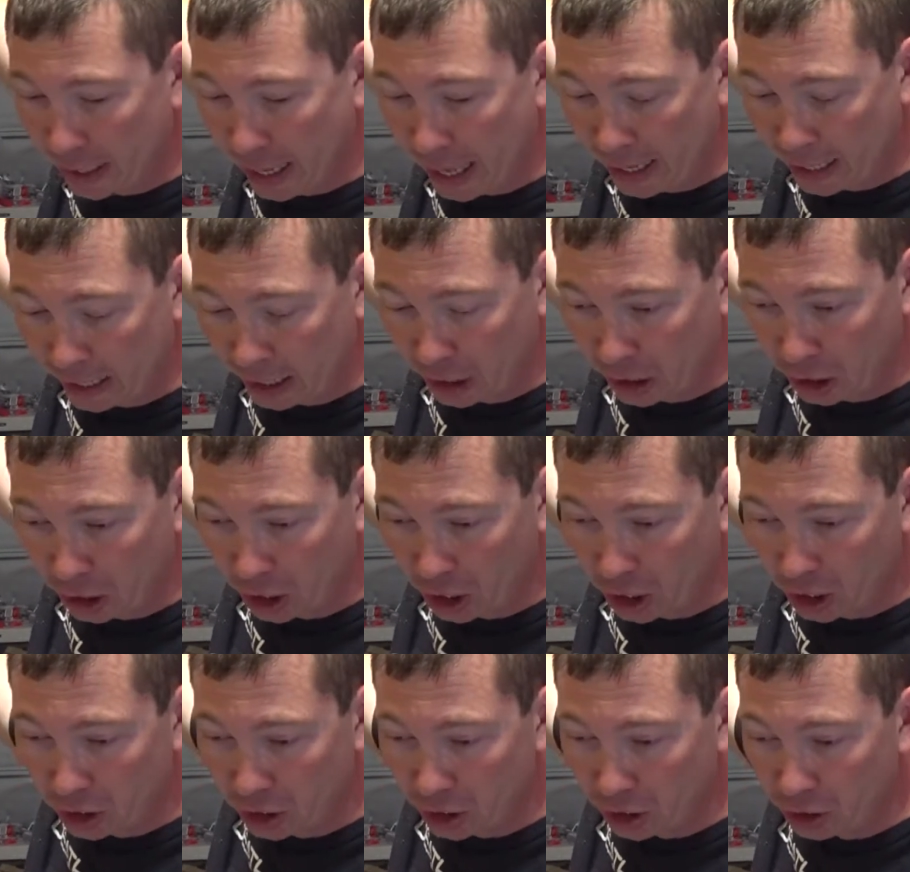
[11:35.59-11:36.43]
and
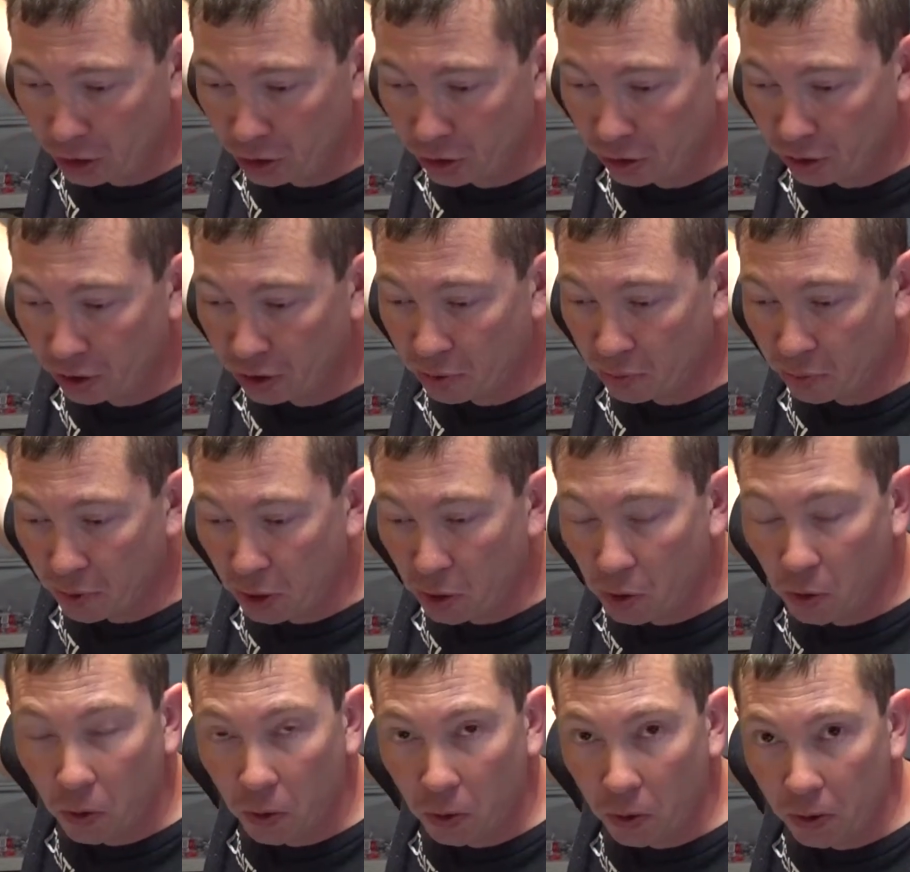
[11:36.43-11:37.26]
enlarge it to
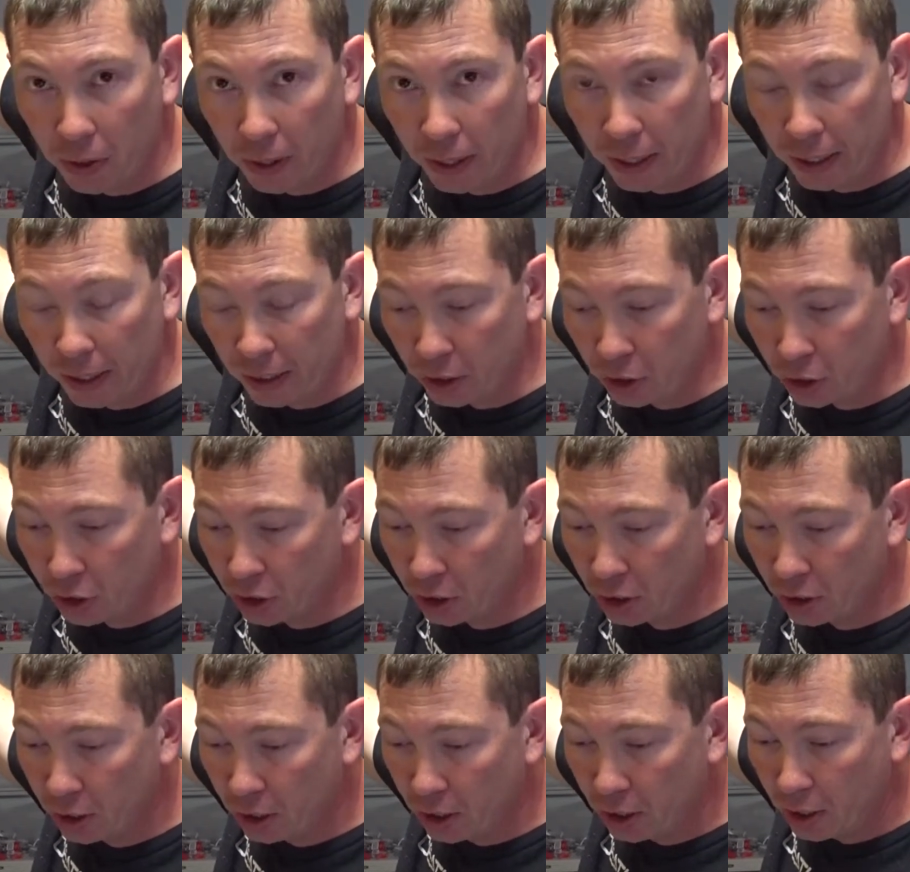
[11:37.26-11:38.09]
3/4 inch,
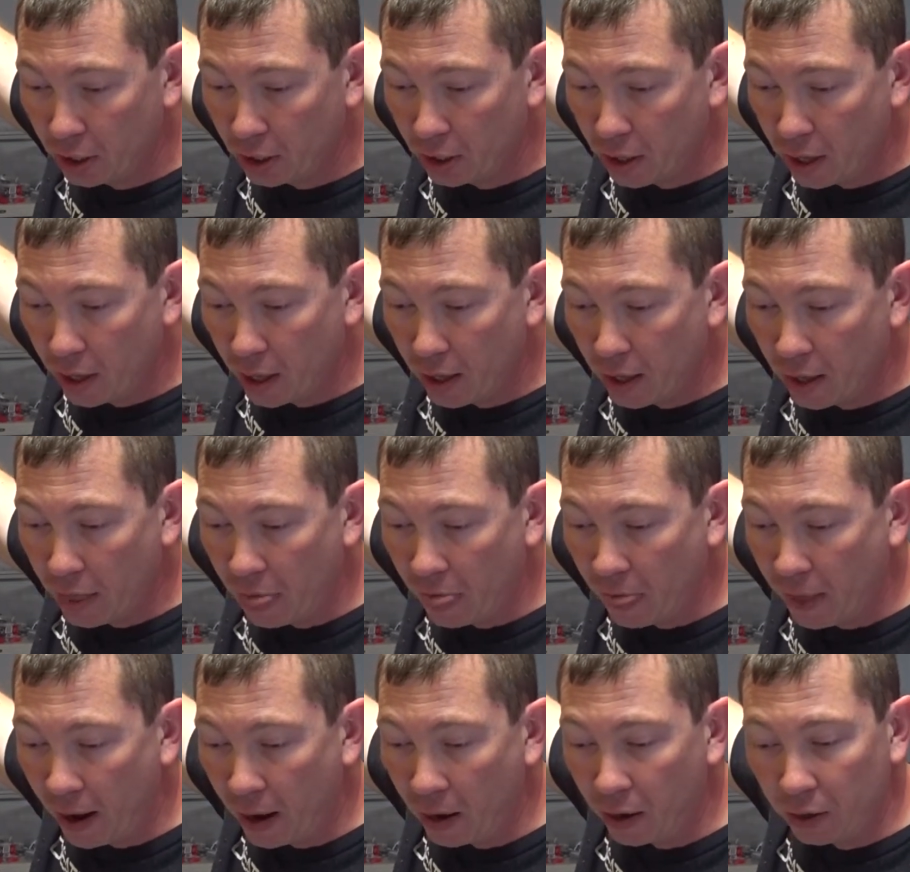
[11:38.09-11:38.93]

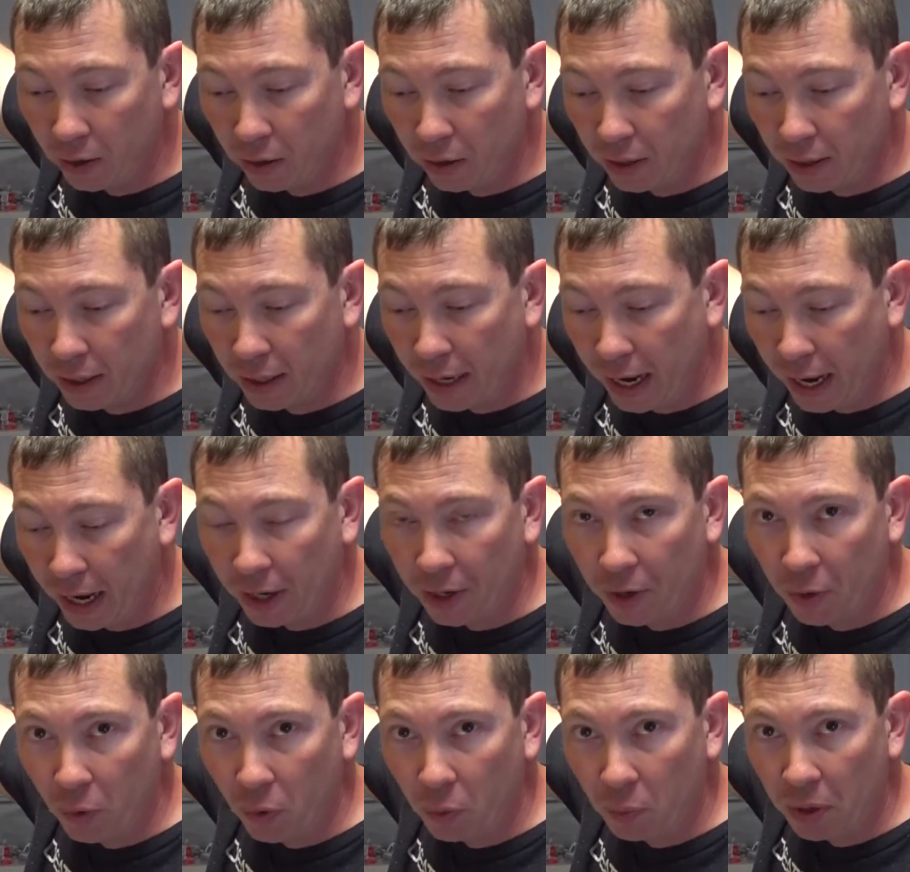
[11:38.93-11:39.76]
that
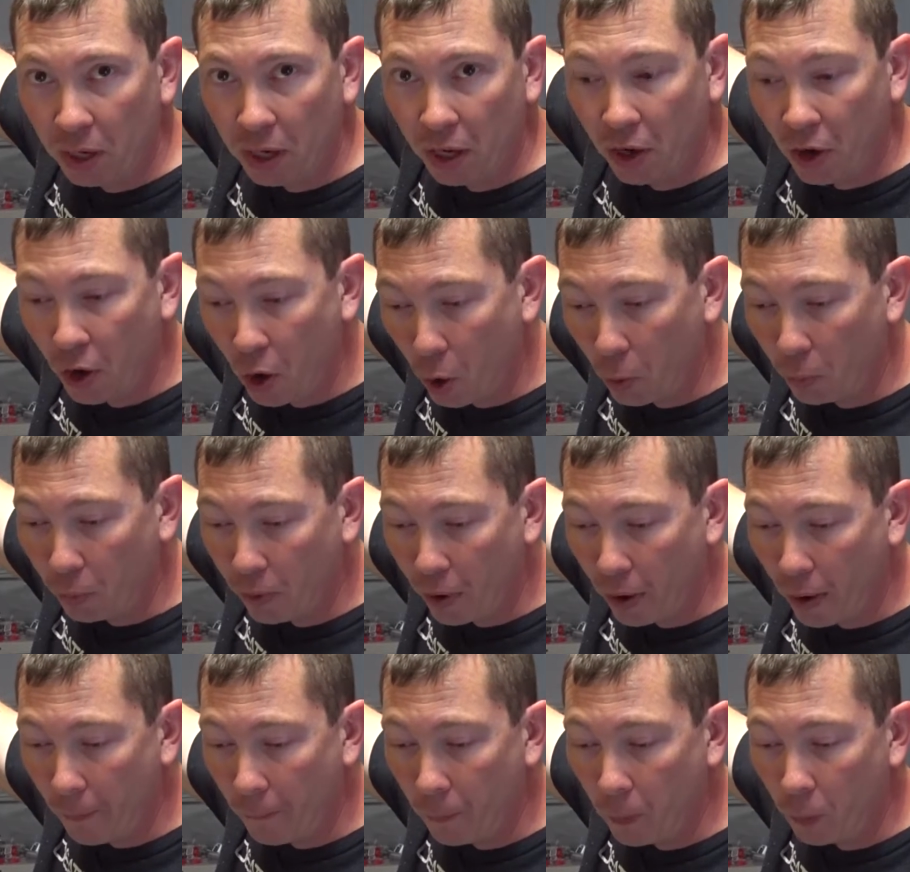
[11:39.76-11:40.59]
connector would be no
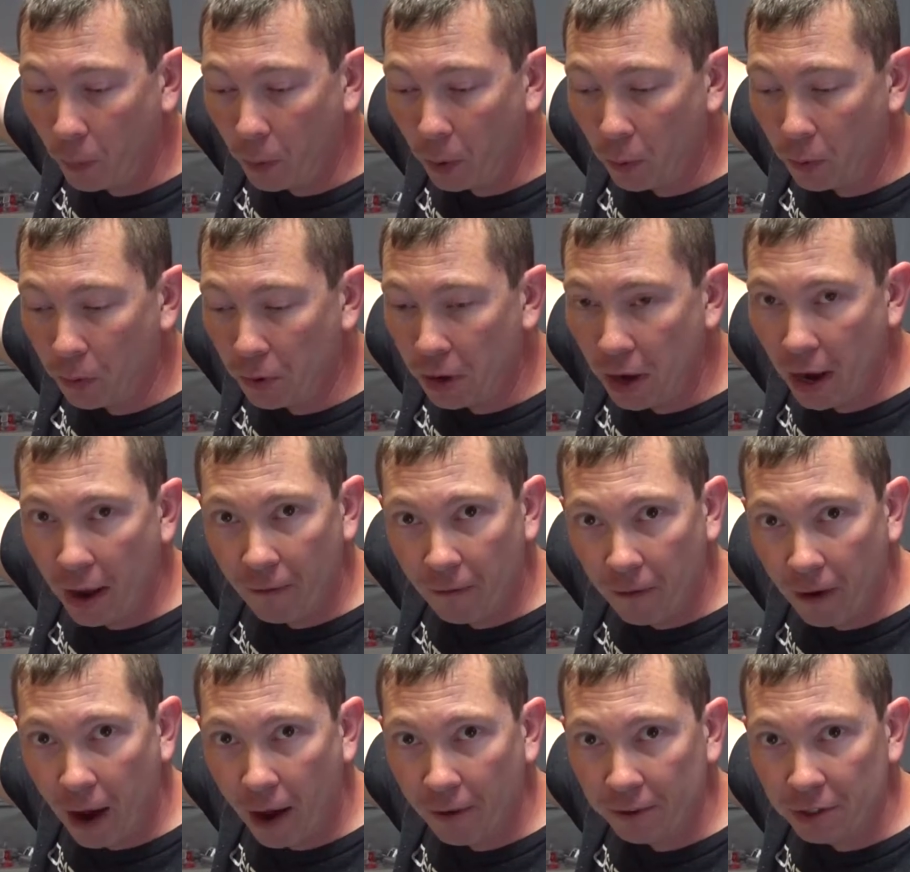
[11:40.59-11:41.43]
problem. We would never
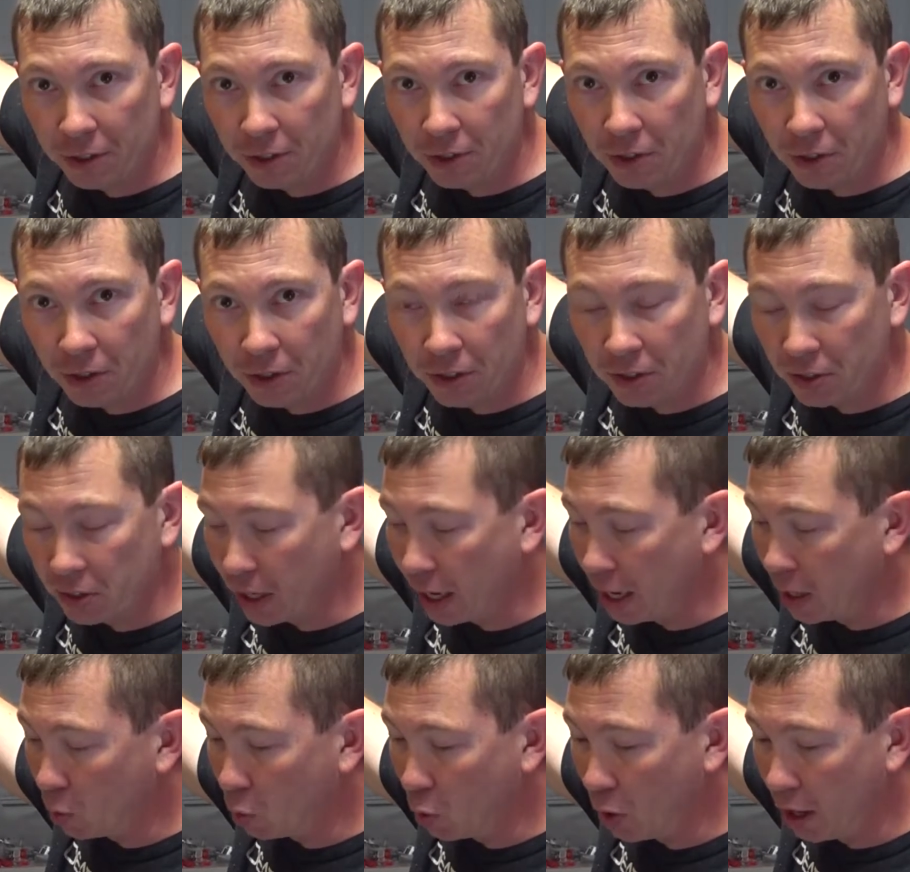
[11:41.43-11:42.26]
have to turn it
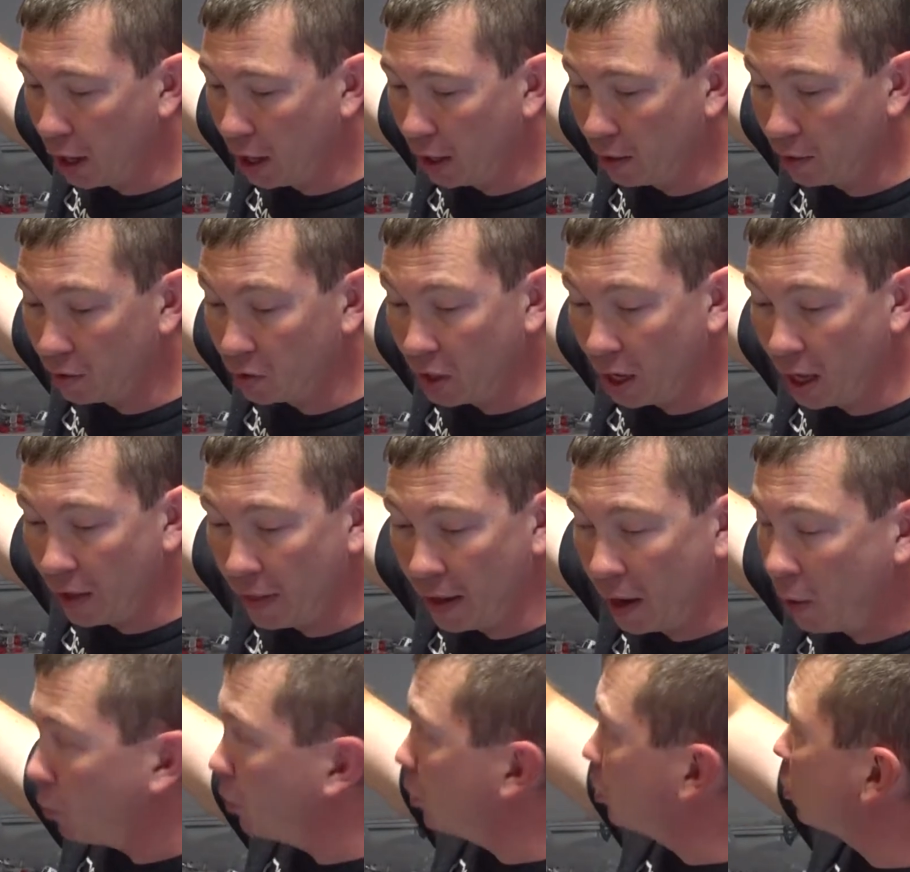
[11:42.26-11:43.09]
sideways, and
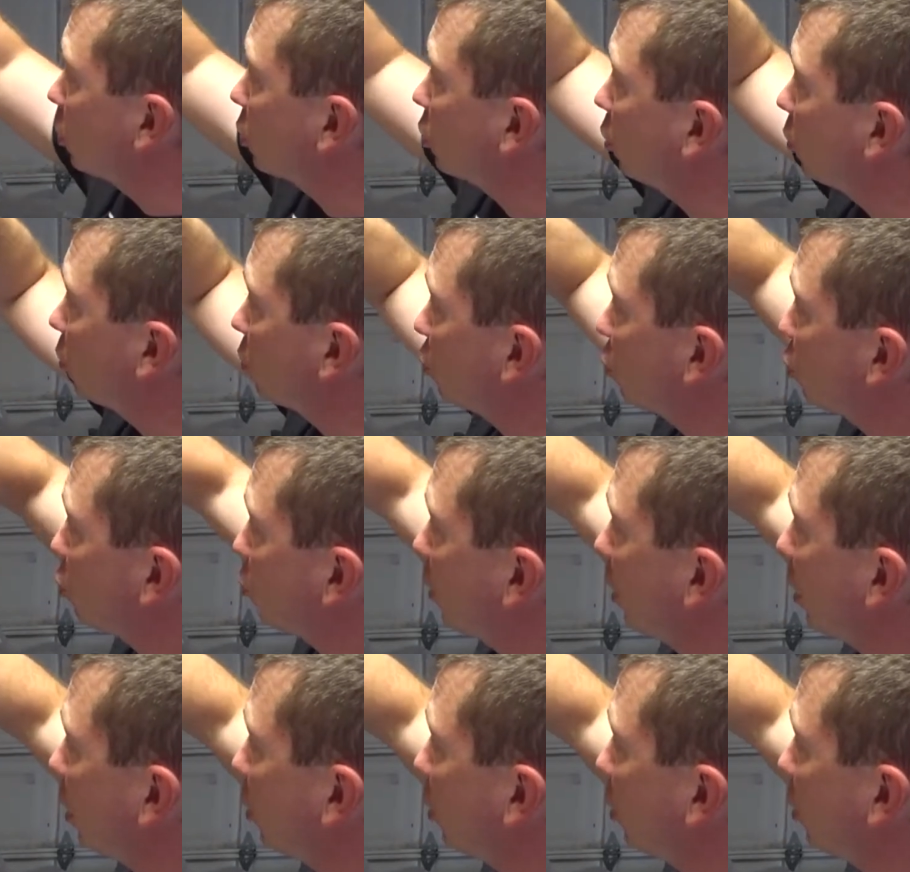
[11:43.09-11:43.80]
that would just go straight